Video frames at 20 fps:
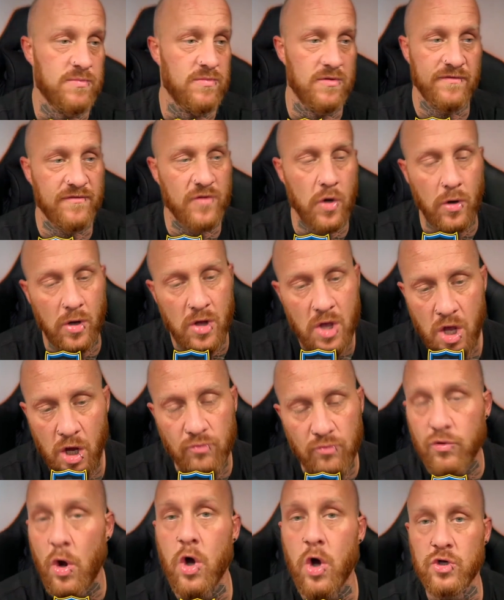They've got
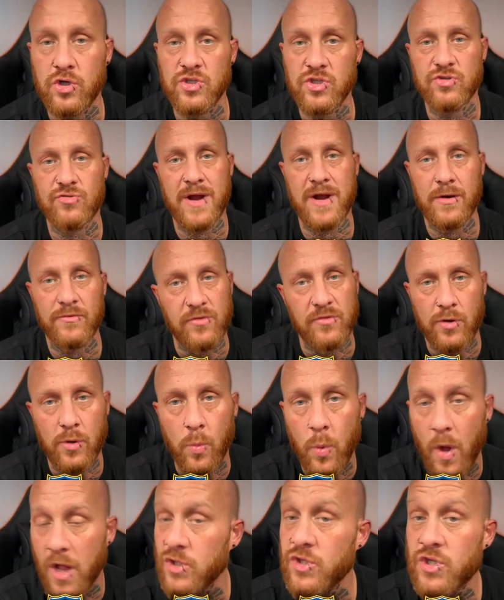a raucous crowd. They're a
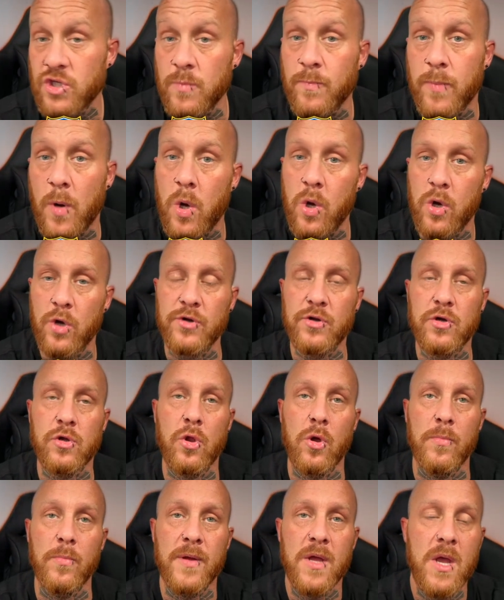well-supported
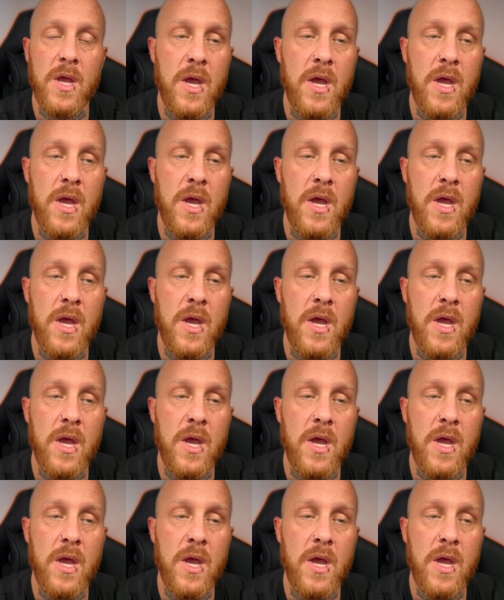club.